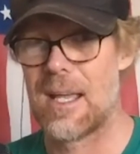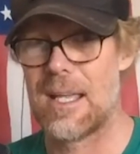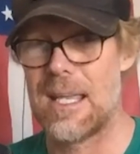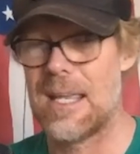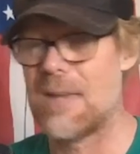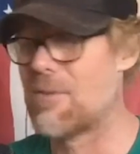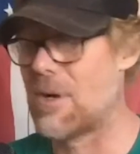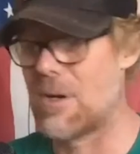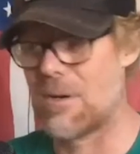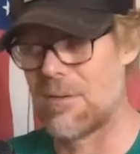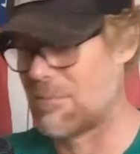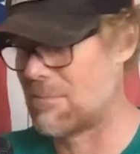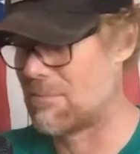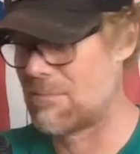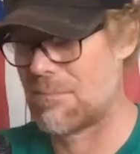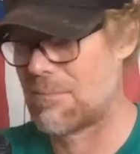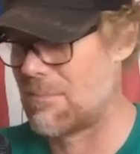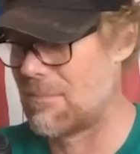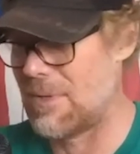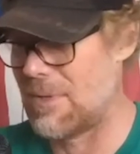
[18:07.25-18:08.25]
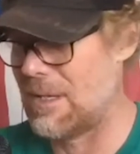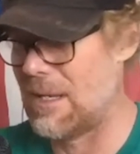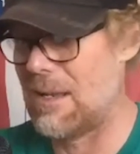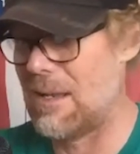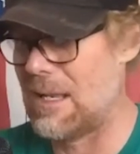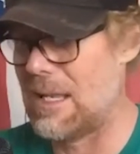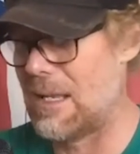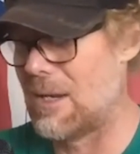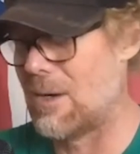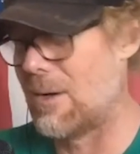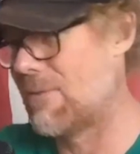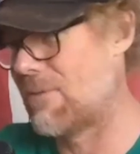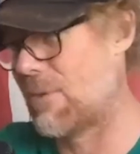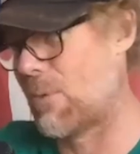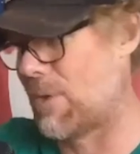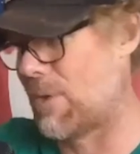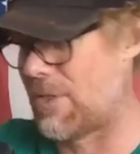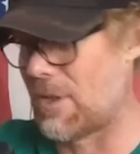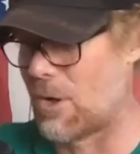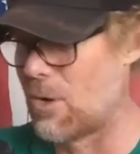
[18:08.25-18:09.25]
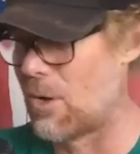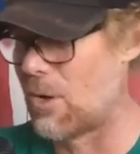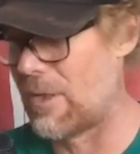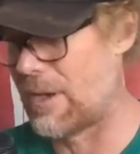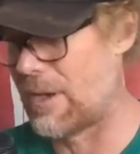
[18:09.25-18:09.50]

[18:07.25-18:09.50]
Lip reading: even with the goal